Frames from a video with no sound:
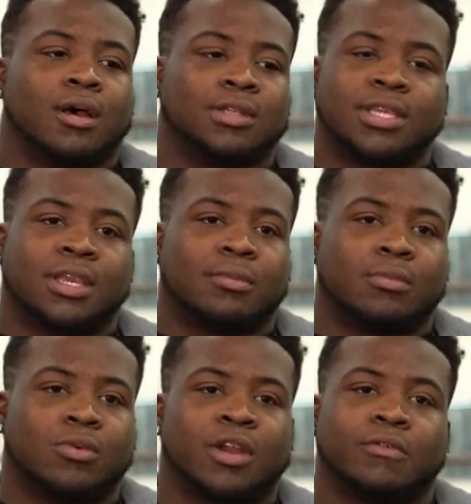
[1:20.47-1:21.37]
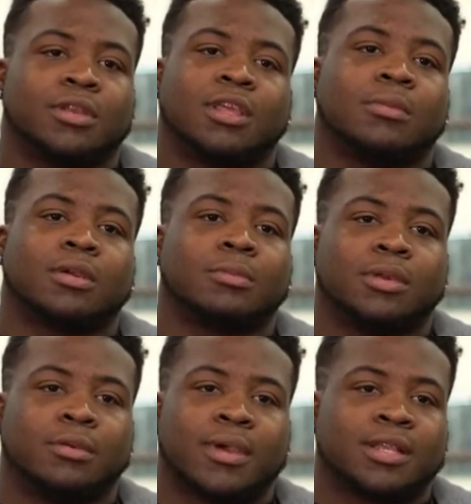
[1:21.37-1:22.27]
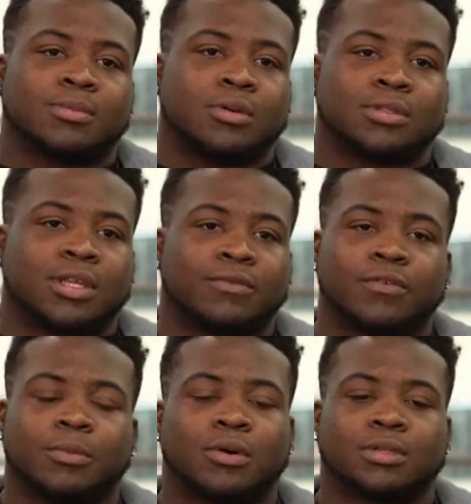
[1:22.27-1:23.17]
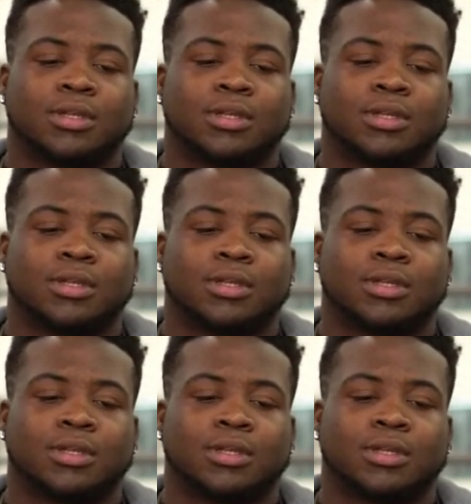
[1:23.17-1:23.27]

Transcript: a team, whatever team it could be, basketball team, football